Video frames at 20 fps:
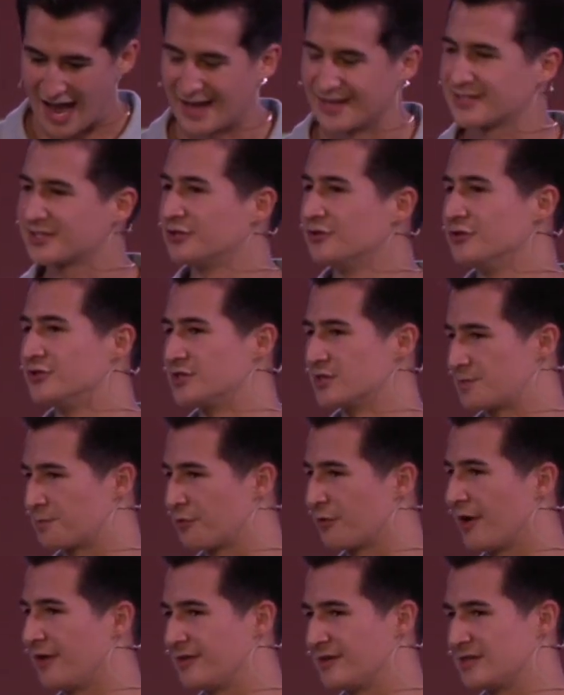ask you to just
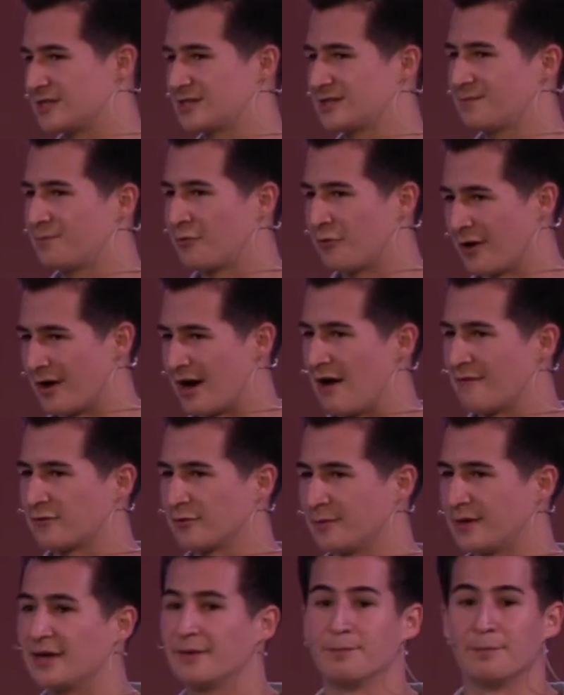pray this prayer after
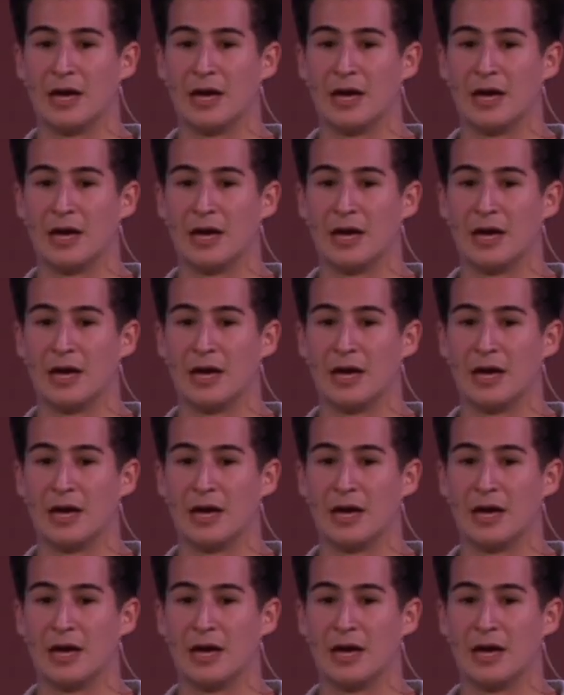me.